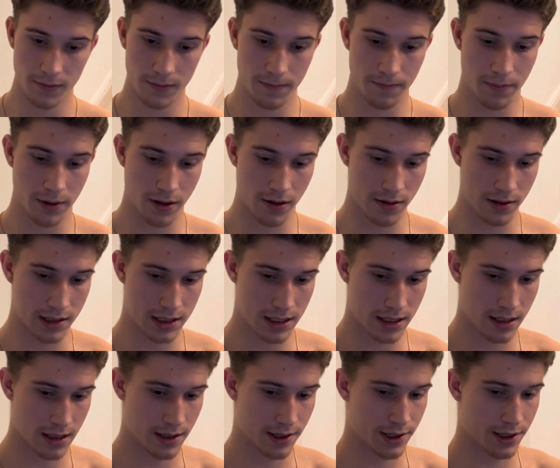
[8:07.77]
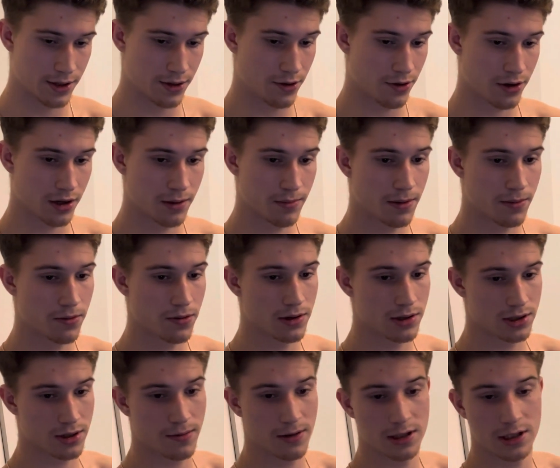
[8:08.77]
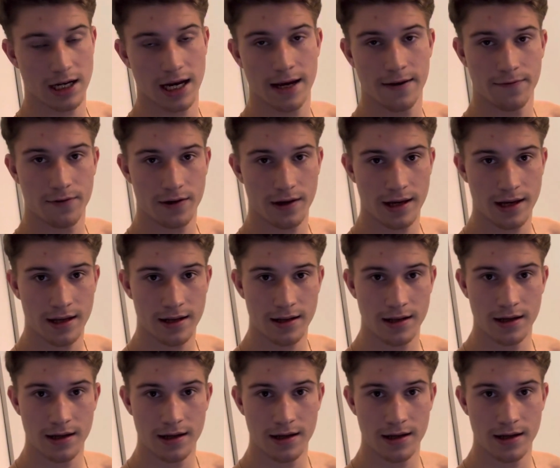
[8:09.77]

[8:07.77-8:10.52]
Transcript: because you're gonna be putting so much effort in,